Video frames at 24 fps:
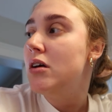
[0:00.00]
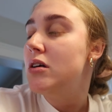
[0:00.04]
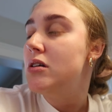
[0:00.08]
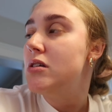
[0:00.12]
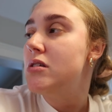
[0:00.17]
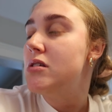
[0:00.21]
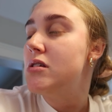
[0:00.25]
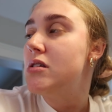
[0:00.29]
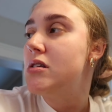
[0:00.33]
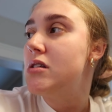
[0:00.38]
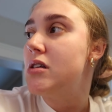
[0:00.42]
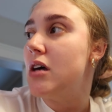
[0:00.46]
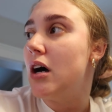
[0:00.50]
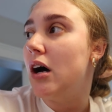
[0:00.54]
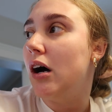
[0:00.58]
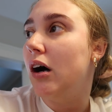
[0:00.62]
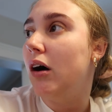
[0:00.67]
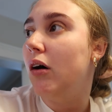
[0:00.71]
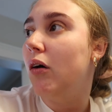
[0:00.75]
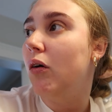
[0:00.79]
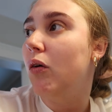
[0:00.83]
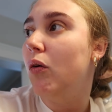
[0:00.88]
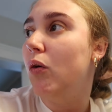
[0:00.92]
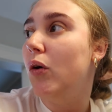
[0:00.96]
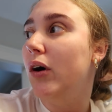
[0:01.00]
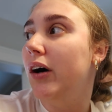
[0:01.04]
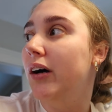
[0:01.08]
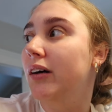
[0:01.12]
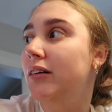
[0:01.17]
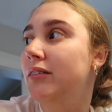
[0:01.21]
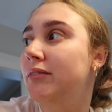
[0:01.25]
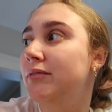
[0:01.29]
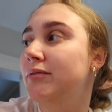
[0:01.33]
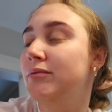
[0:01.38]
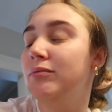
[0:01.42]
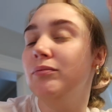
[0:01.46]
So
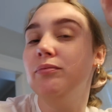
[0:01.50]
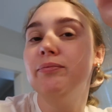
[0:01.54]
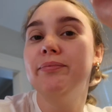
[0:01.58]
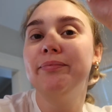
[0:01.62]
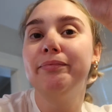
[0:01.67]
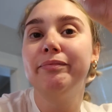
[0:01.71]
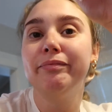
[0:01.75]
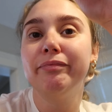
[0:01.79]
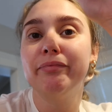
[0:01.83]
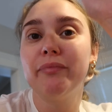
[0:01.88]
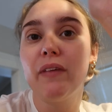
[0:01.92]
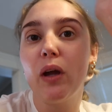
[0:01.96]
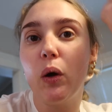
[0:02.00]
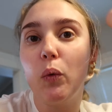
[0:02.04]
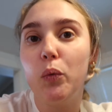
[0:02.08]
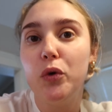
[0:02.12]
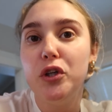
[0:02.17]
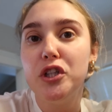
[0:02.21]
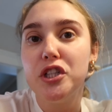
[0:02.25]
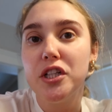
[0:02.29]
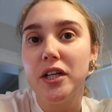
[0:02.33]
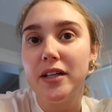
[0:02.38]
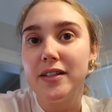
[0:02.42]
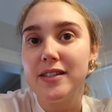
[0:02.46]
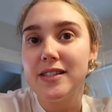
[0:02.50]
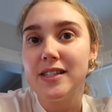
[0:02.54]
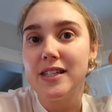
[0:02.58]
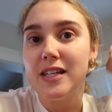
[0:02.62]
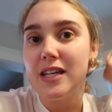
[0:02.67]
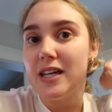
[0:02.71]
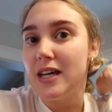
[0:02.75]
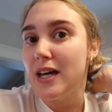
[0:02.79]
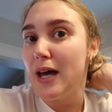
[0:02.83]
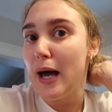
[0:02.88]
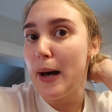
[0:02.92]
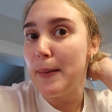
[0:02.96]
we shall
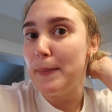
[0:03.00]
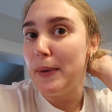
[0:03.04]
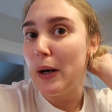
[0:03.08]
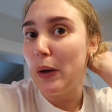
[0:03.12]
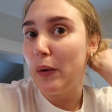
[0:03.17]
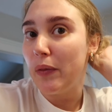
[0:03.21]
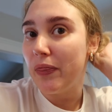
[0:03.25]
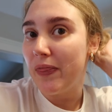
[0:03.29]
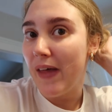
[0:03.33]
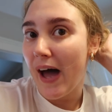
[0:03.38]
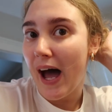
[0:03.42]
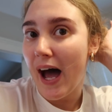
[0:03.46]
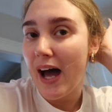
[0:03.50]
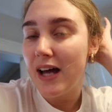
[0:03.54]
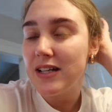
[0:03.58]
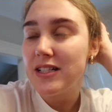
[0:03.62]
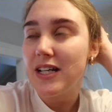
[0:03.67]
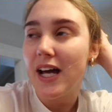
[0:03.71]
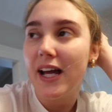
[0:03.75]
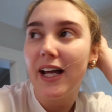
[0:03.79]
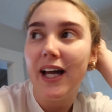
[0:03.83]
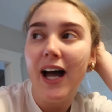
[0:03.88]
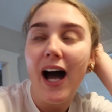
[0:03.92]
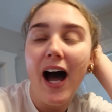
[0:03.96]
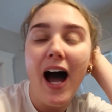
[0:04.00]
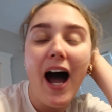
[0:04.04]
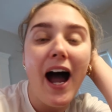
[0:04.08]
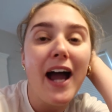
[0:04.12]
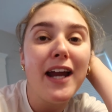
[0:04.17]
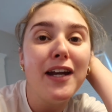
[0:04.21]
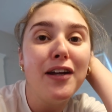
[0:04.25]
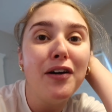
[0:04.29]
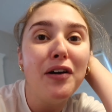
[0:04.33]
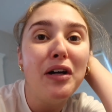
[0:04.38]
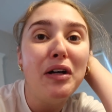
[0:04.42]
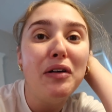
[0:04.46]
see about that. I
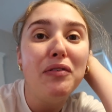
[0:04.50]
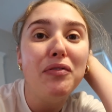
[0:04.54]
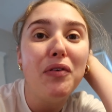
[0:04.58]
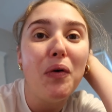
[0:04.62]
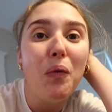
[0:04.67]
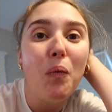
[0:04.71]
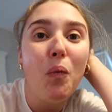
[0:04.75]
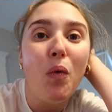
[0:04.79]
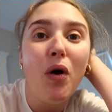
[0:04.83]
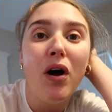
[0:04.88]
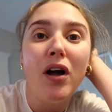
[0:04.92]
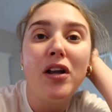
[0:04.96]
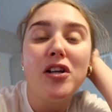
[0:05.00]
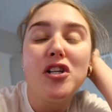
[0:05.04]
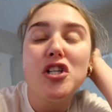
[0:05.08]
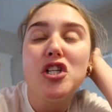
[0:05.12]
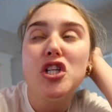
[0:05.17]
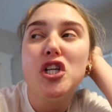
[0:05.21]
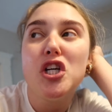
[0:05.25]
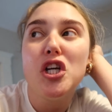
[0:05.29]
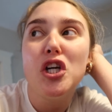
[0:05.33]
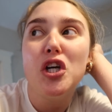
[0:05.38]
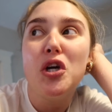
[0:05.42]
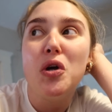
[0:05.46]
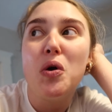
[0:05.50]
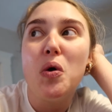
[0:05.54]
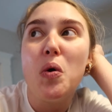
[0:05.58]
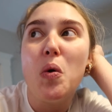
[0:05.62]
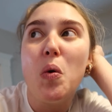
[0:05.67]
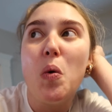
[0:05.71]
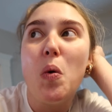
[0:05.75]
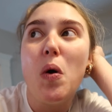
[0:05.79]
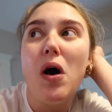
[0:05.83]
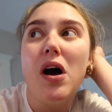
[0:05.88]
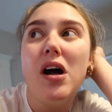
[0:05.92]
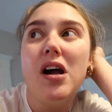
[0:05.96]
kind of want
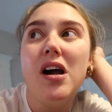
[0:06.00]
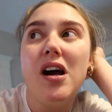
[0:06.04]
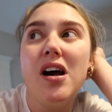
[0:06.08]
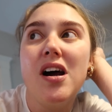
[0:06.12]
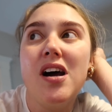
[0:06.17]
to